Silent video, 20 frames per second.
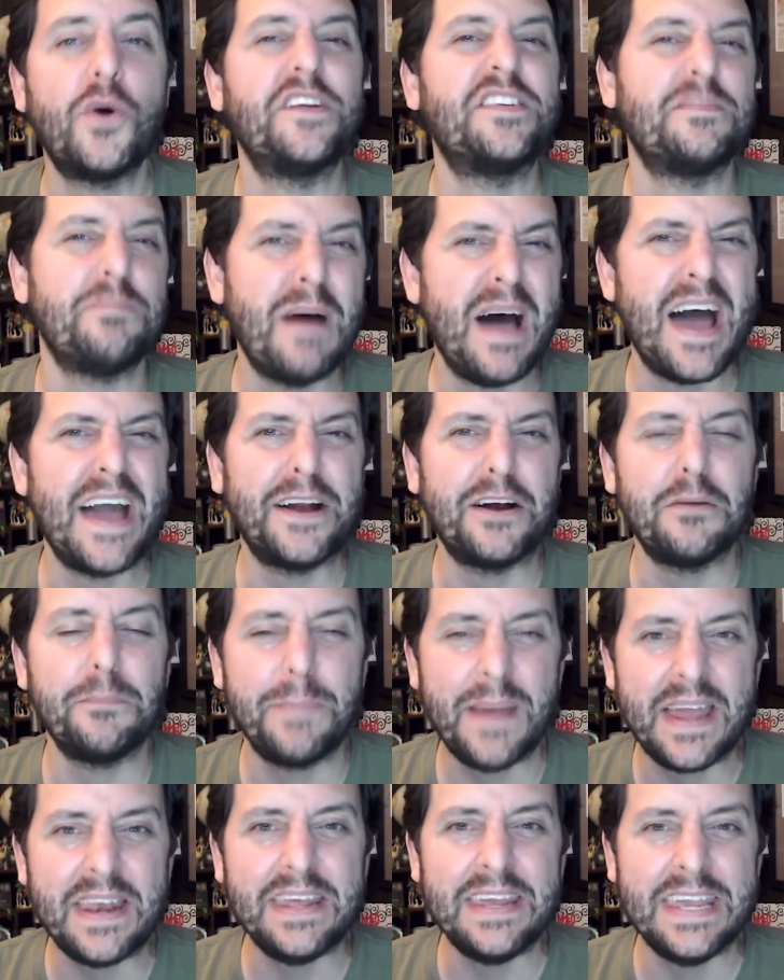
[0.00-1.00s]
Joyce Meyer,
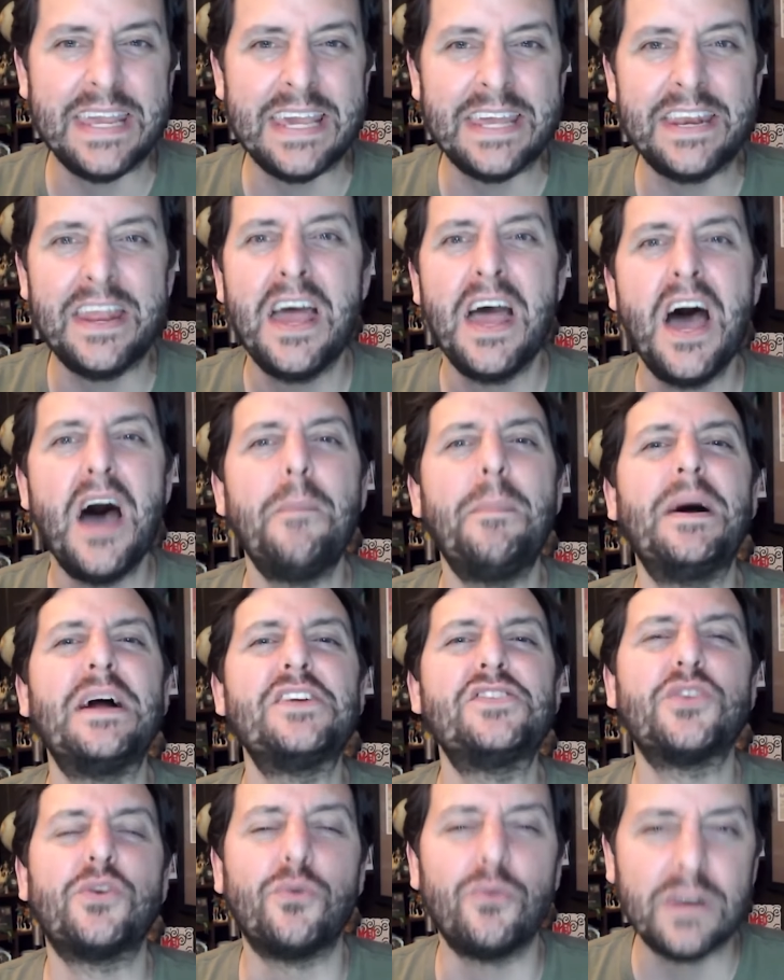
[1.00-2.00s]
Benny Hinn, a
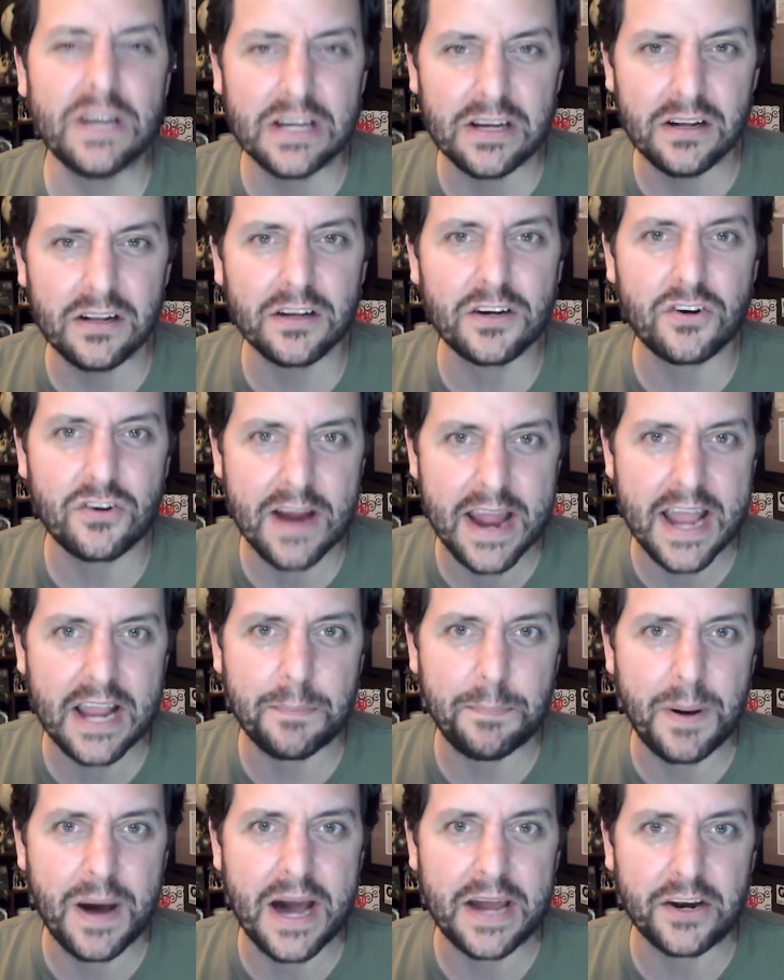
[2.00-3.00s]
bunch of real
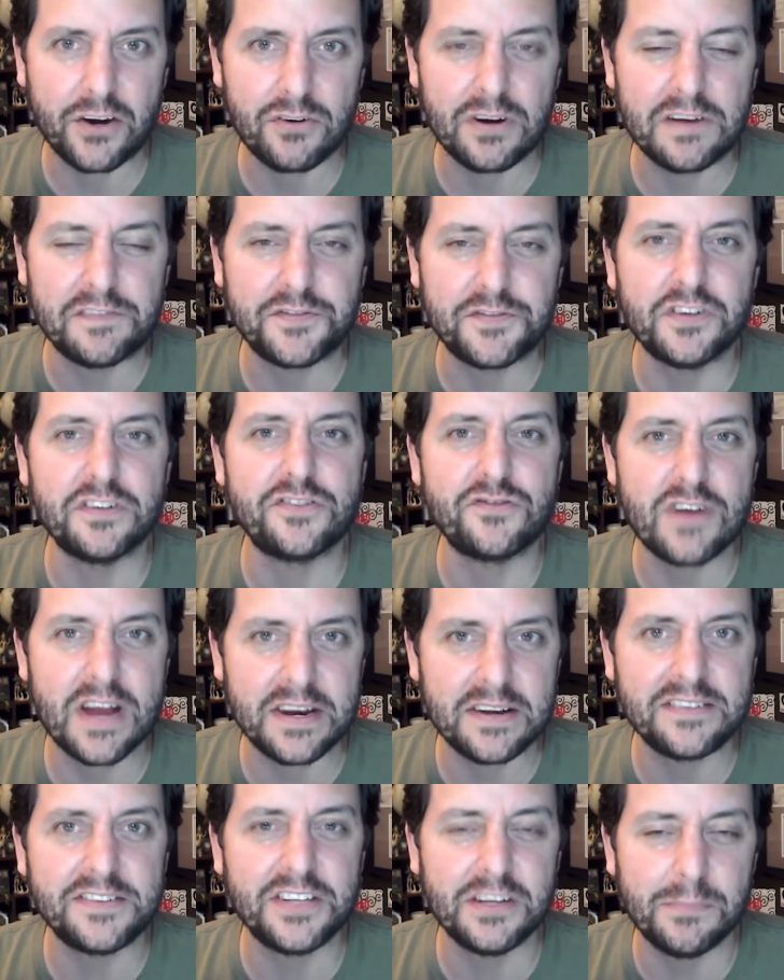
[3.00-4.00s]
crackpot grifters
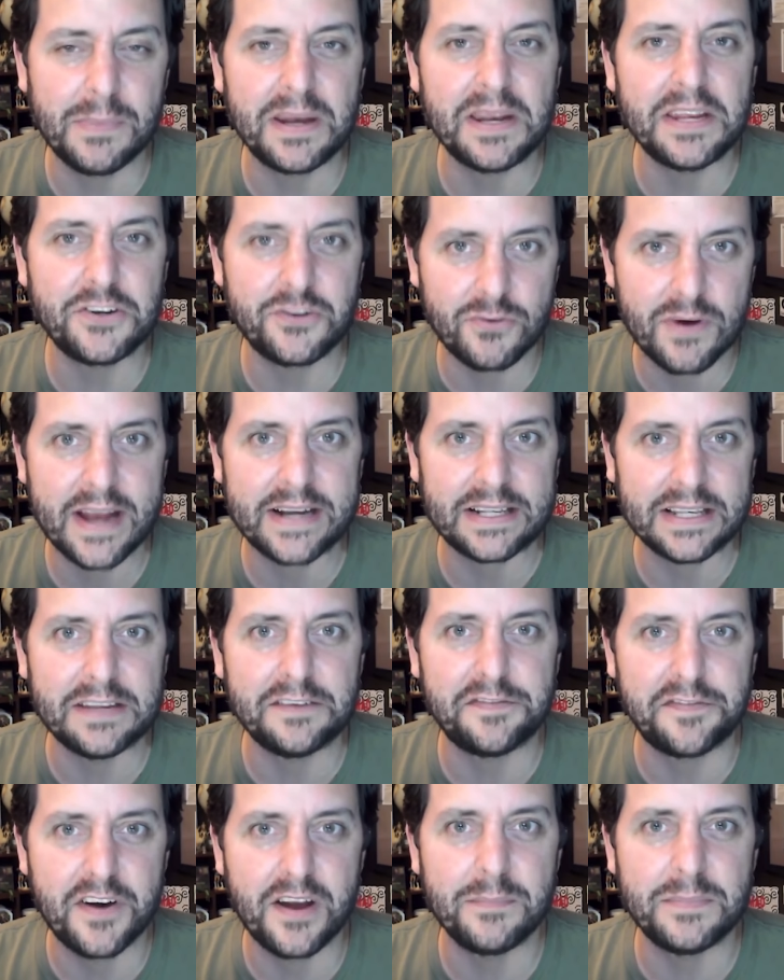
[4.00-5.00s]
trying to steal money
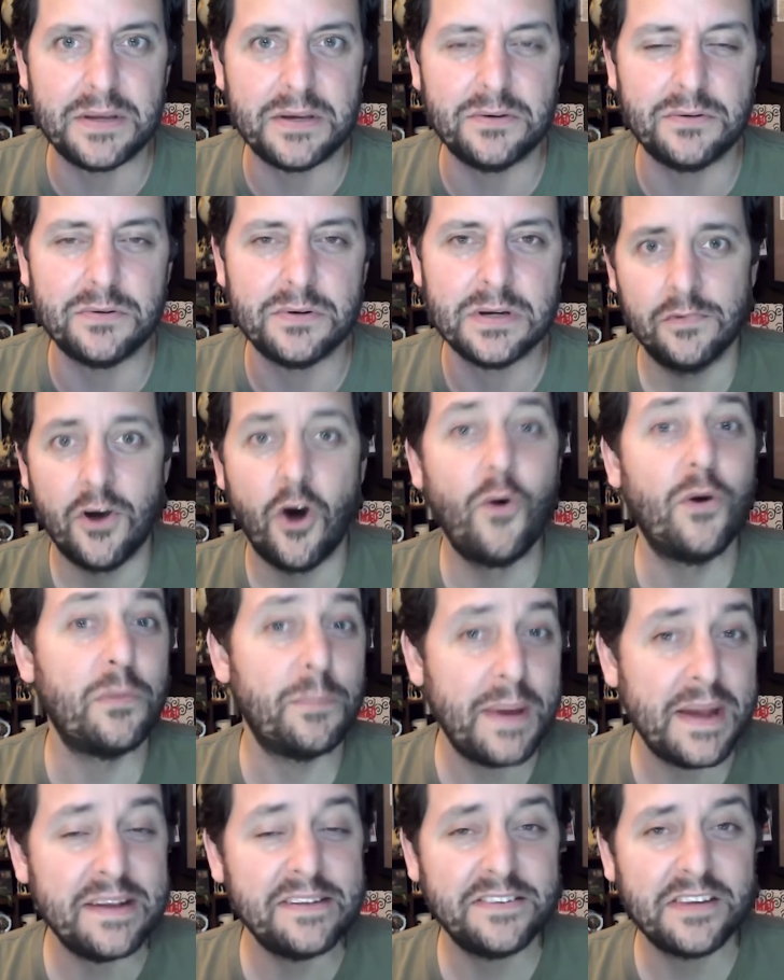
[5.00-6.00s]
directly from you. Oh,
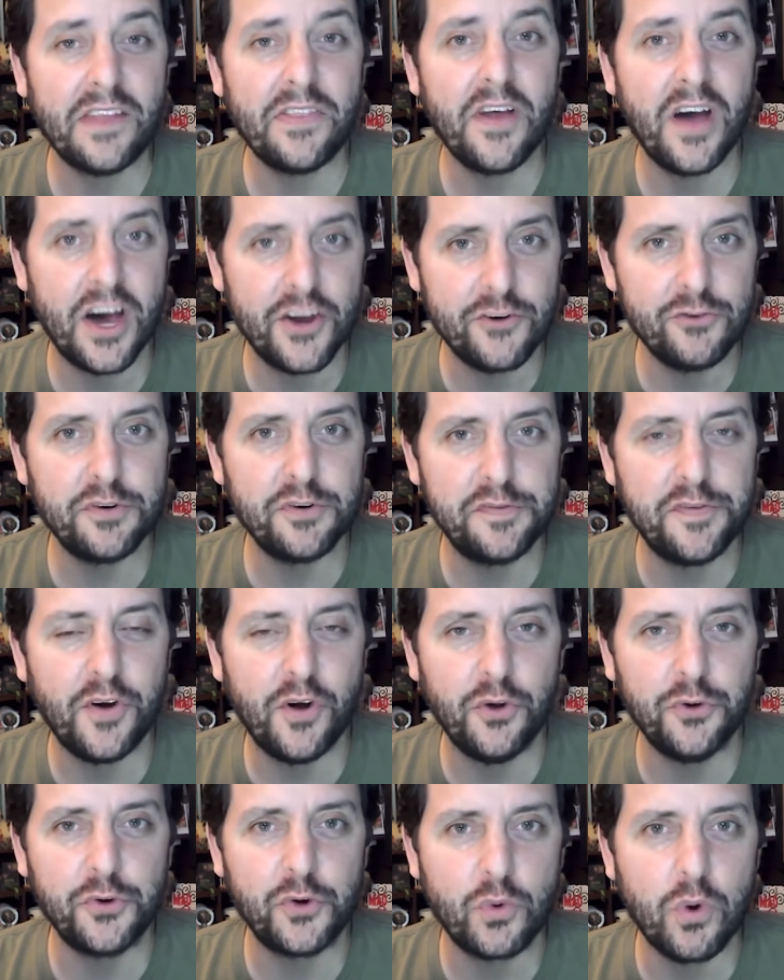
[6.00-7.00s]
and based on the
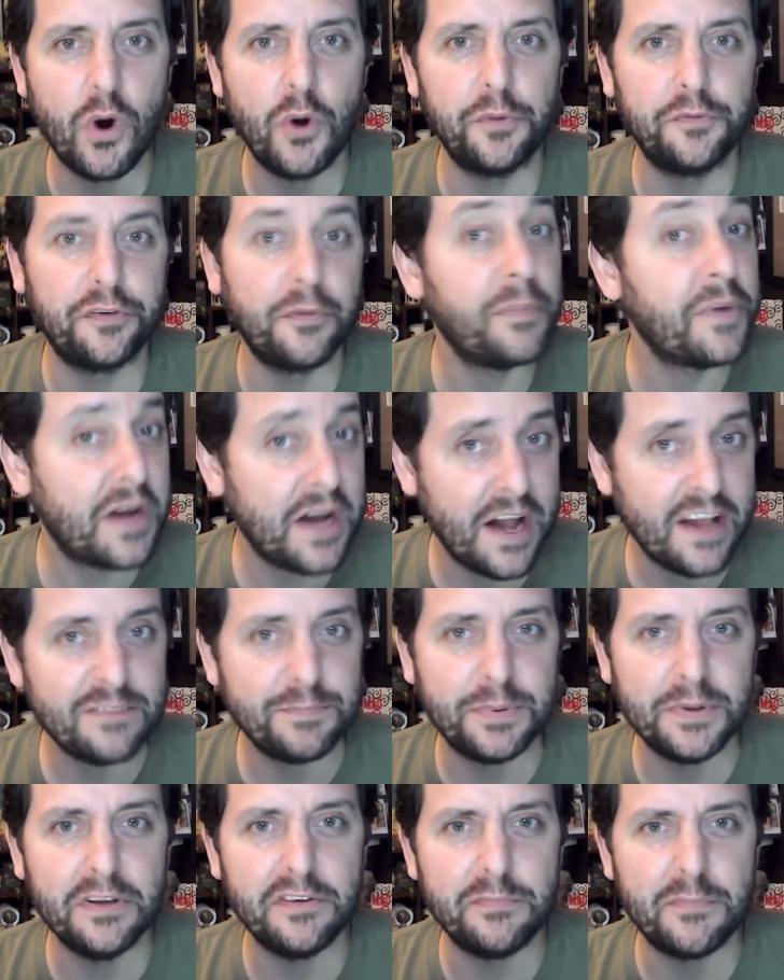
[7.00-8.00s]
hundredfold quote from the
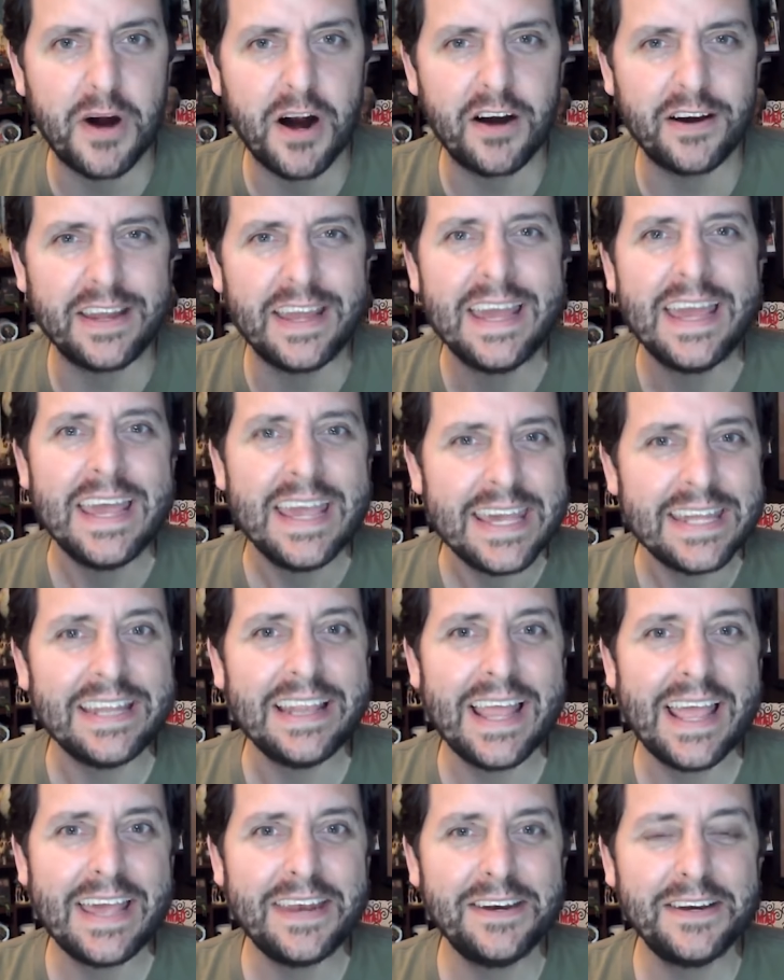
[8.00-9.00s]
Gospel of Mark, it
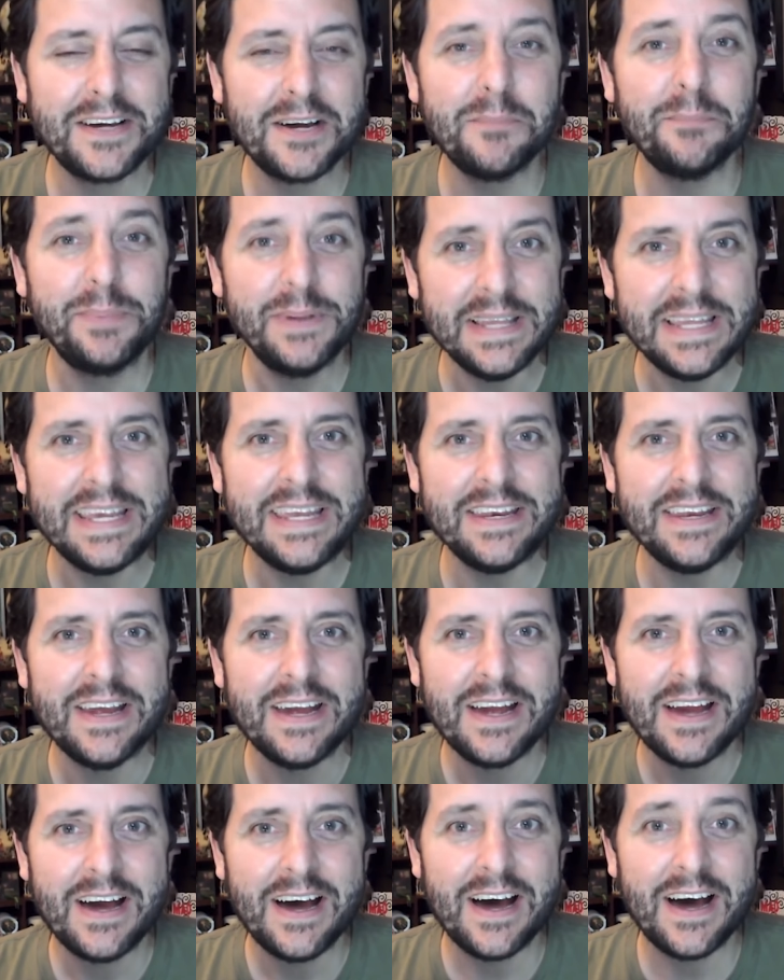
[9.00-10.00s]
led complete
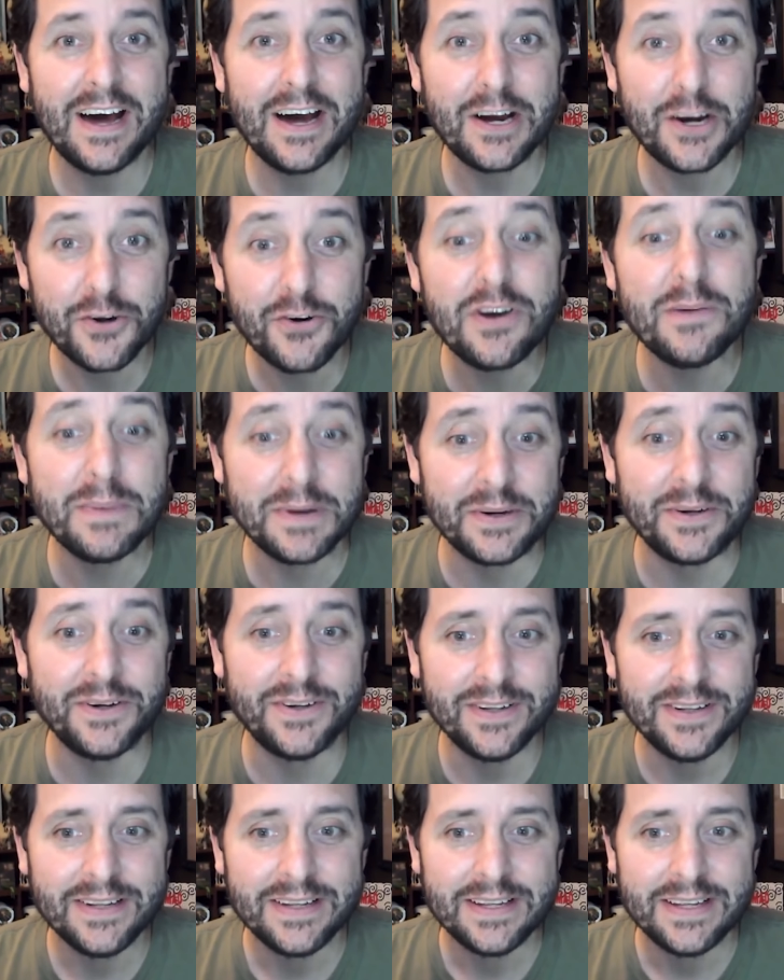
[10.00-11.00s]
uh,
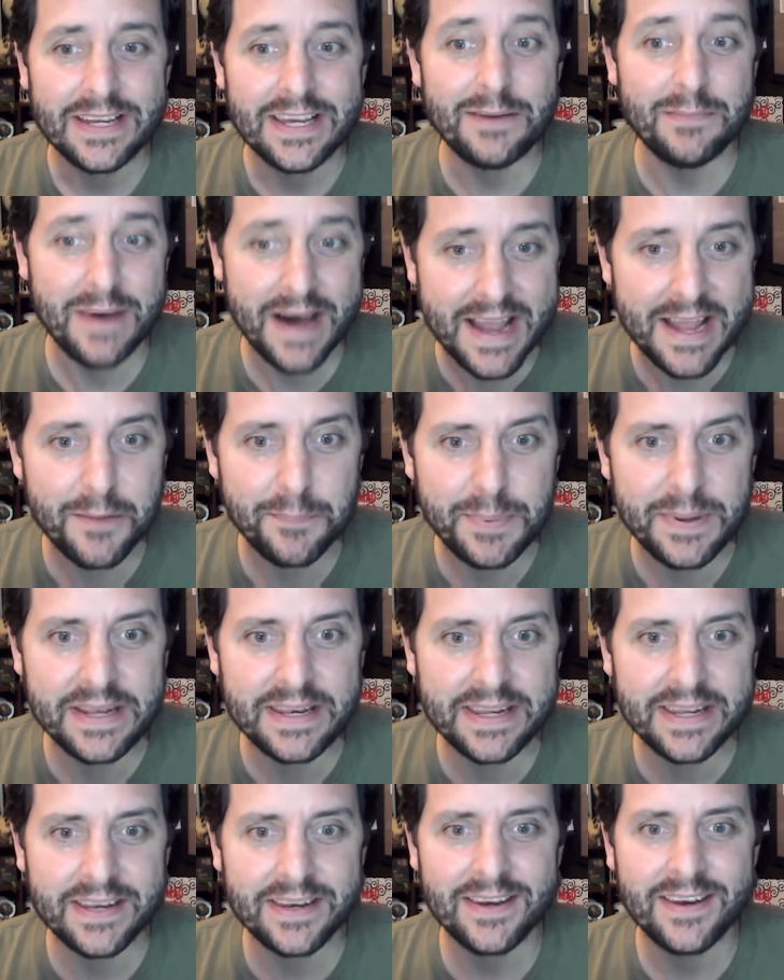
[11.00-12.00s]
criminal, in my
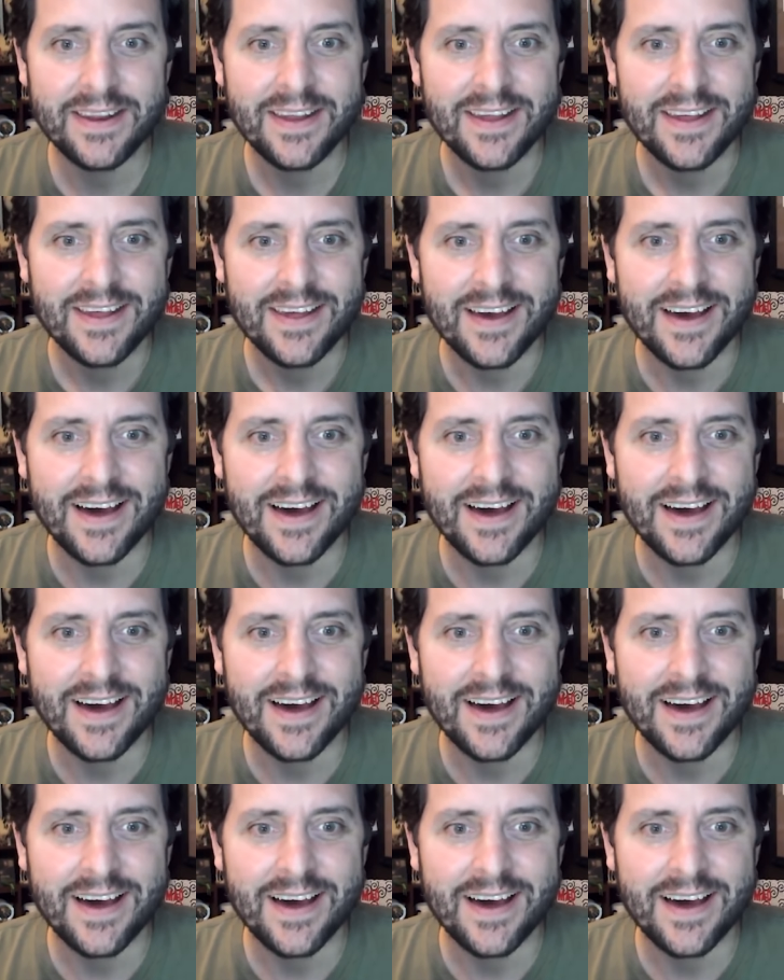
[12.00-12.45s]
opinion,